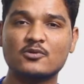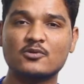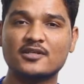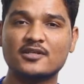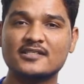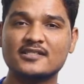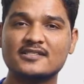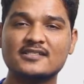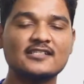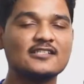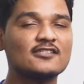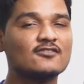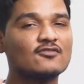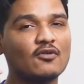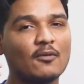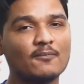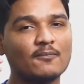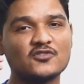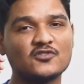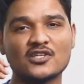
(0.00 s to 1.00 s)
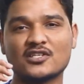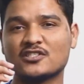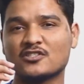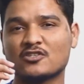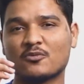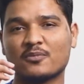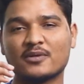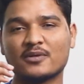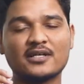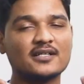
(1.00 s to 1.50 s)
resistance from change in
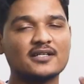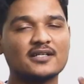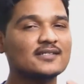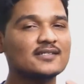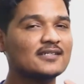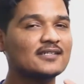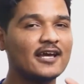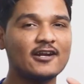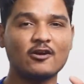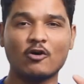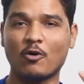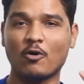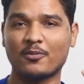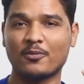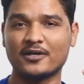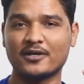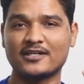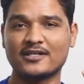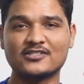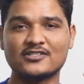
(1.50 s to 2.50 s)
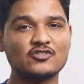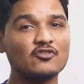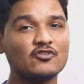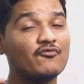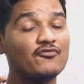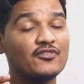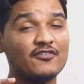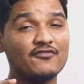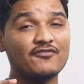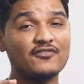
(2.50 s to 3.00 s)
open interest and open interest of
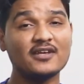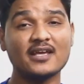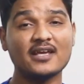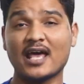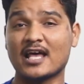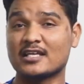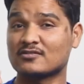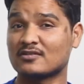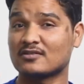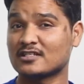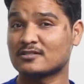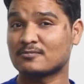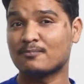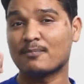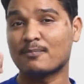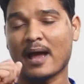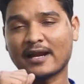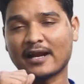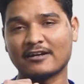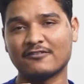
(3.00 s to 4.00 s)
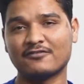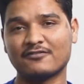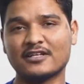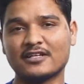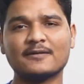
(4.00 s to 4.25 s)
Nifty as well as Bank Nifty.